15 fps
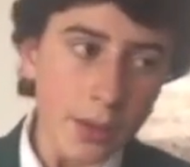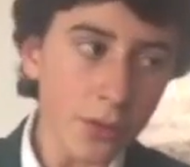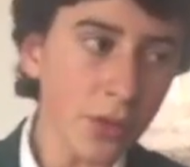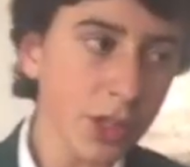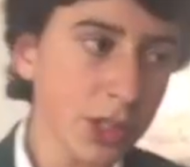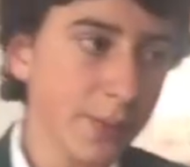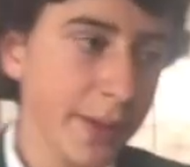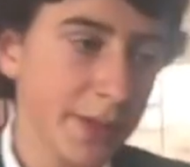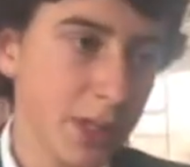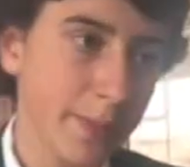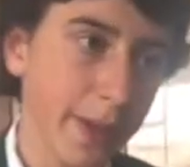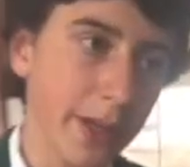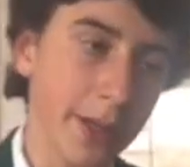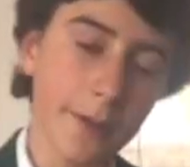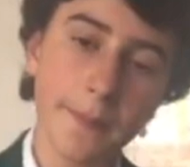Not to explain this
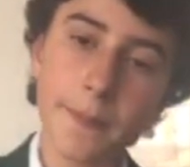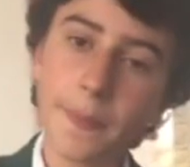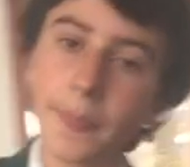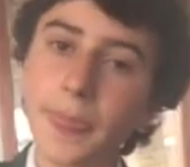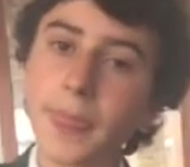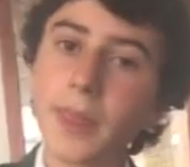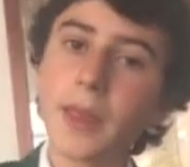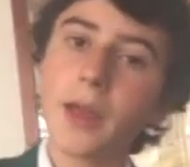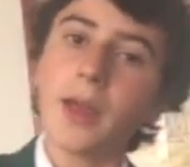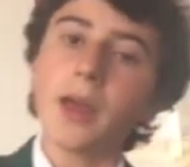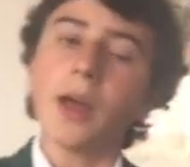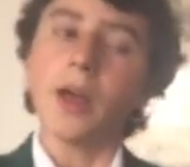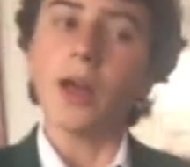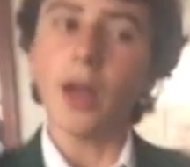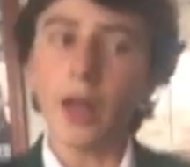better,
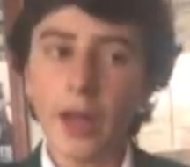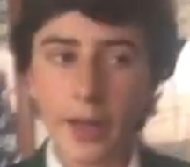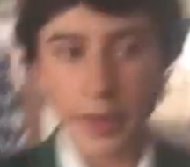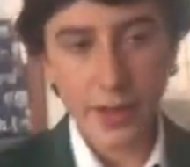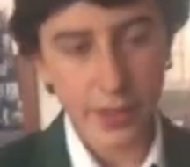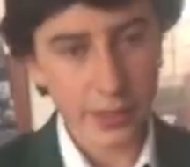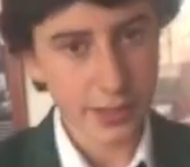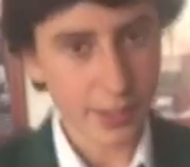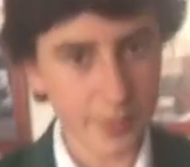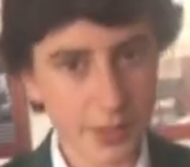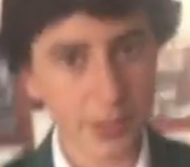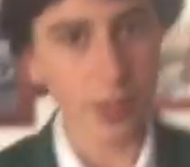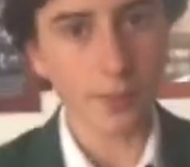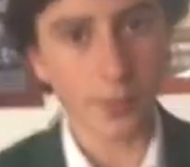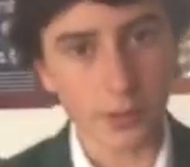here are some
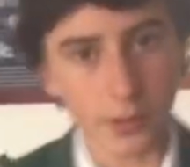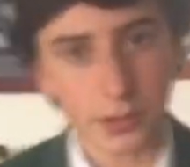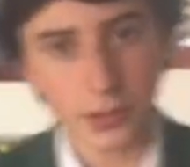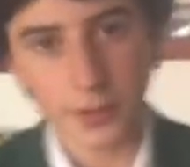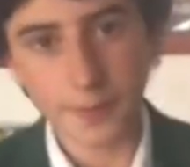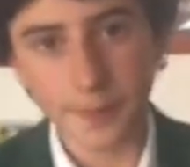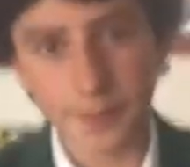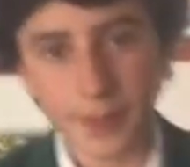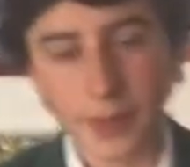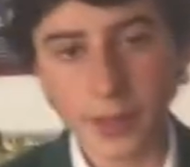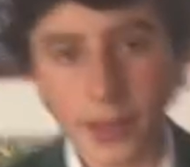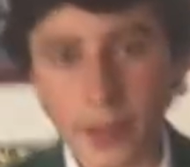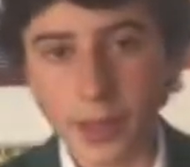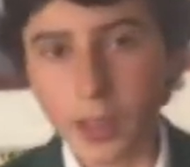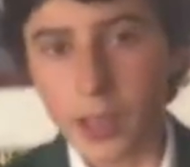examples.
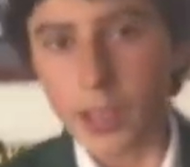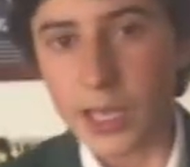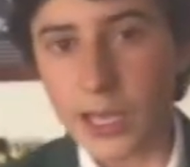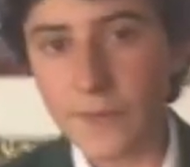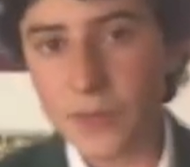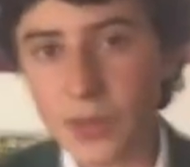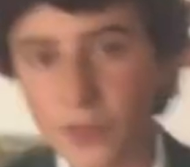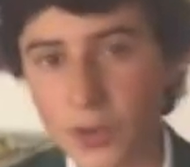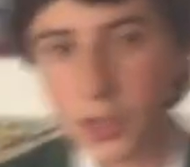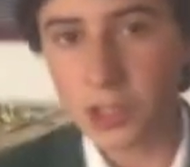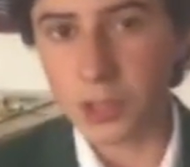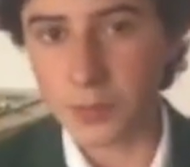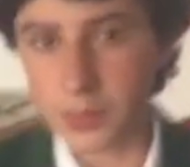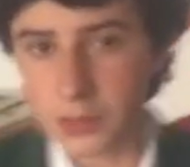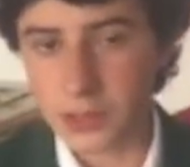If the
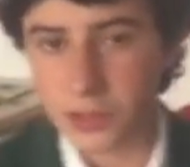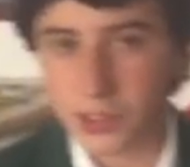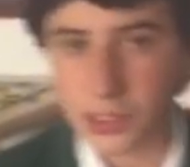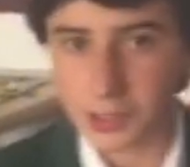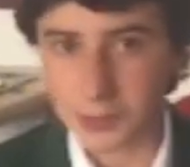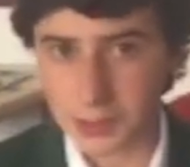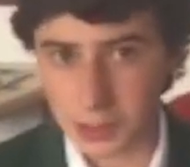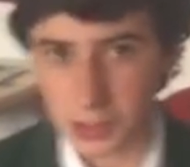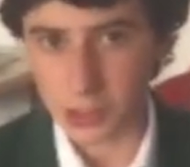volume is 2 centimeter